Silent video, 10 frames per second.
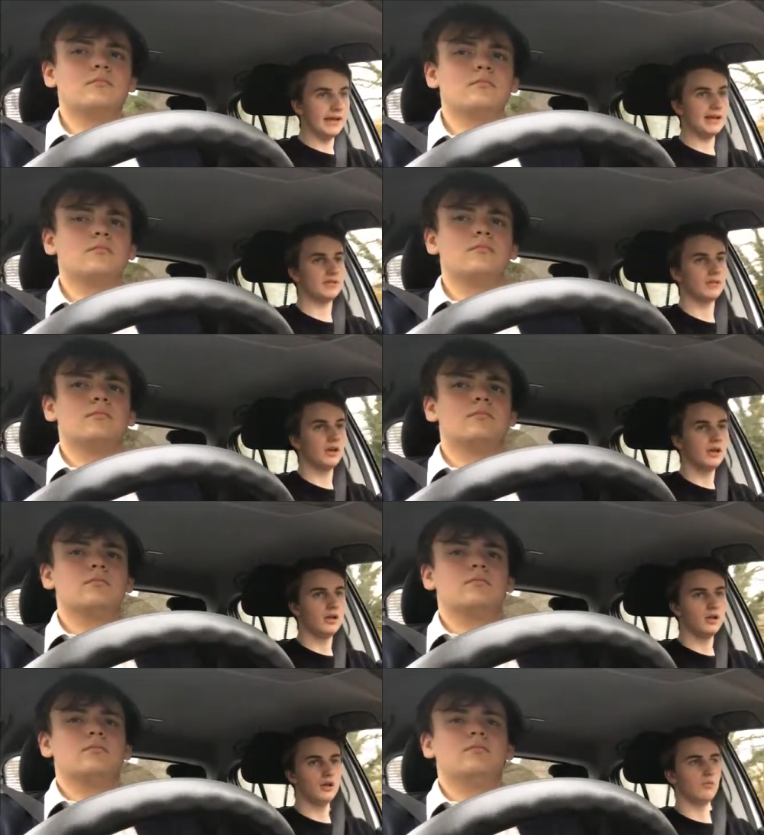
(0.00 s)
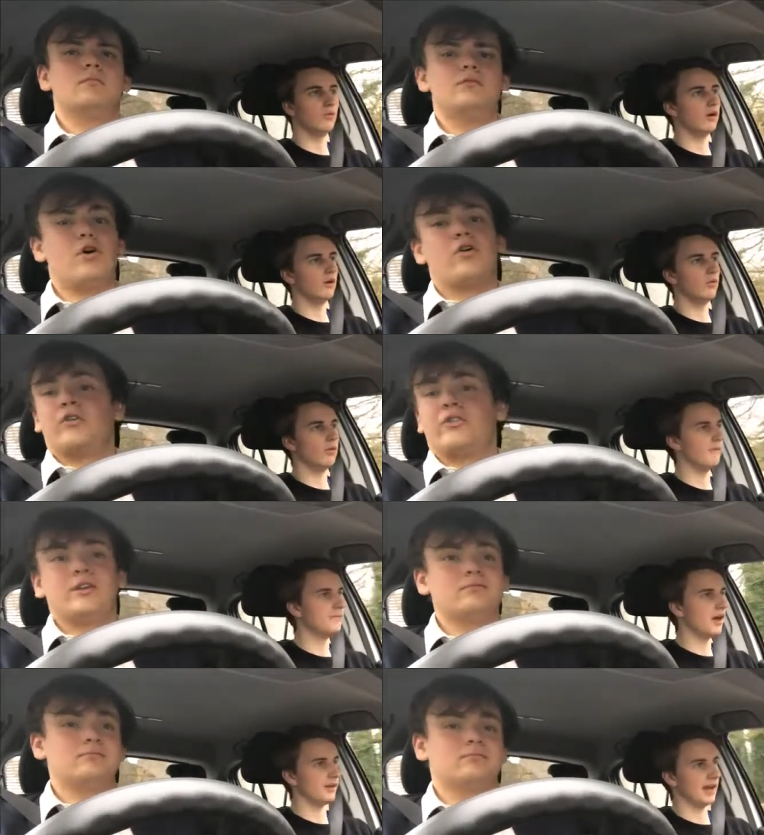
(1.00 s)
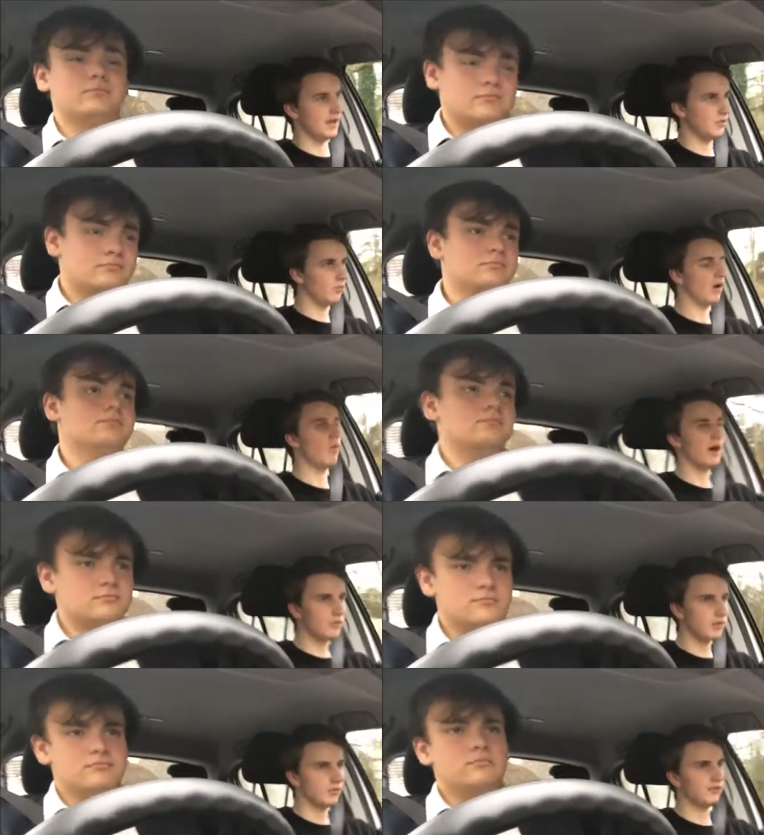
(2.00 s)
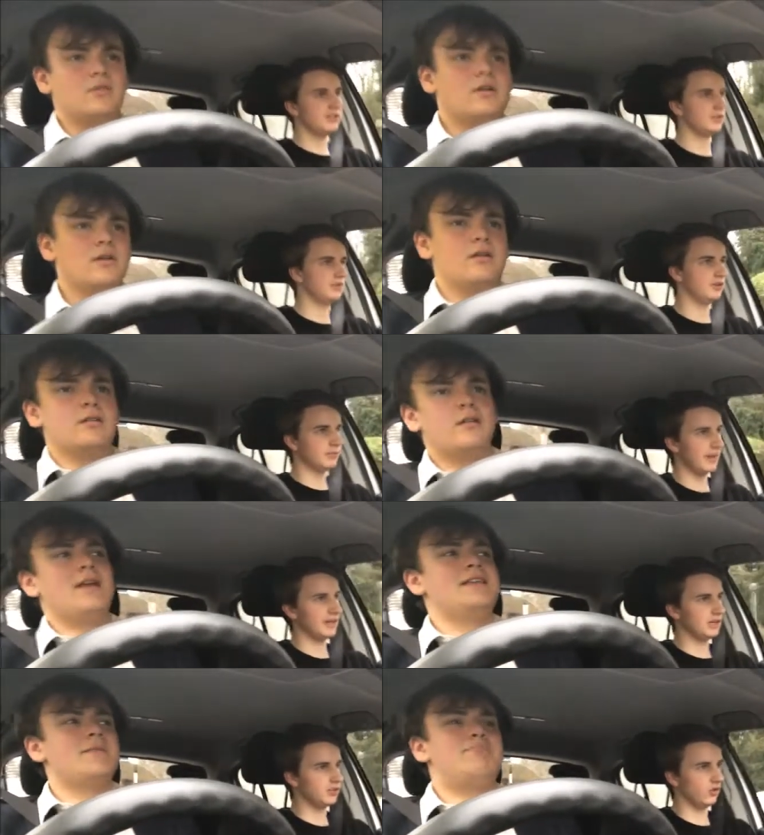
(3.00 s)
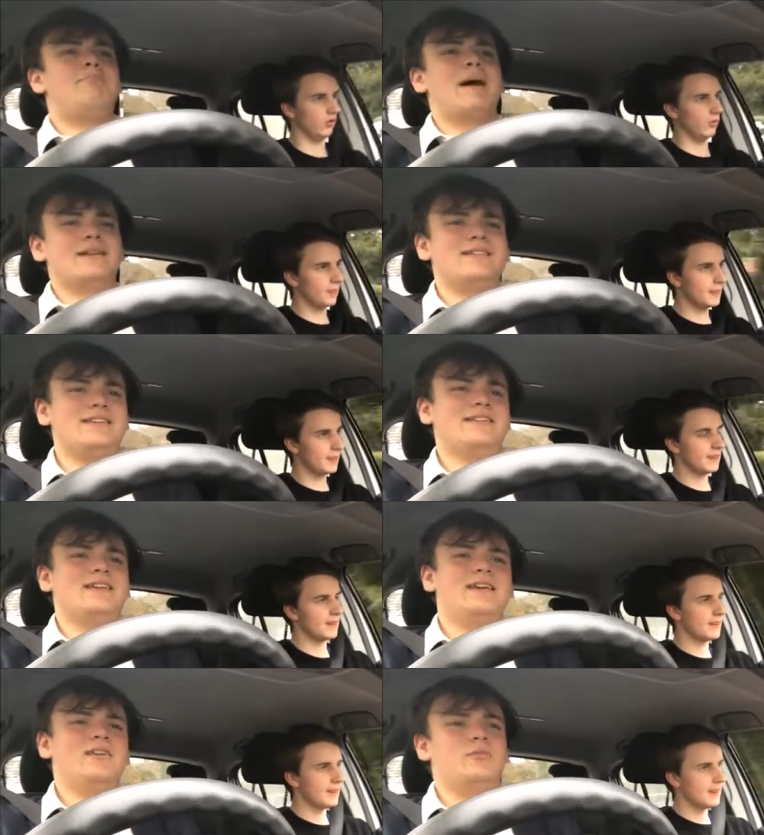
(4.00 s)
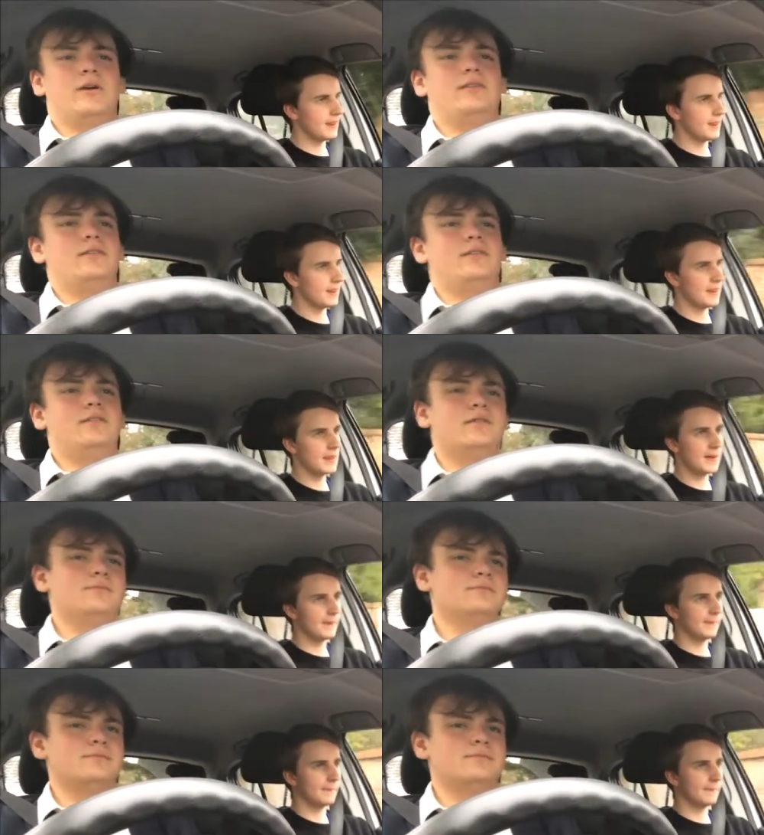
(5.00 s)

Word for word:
Speaker 1: He's not crossing. Okay, well, well done for just making sure. Panty in a twist.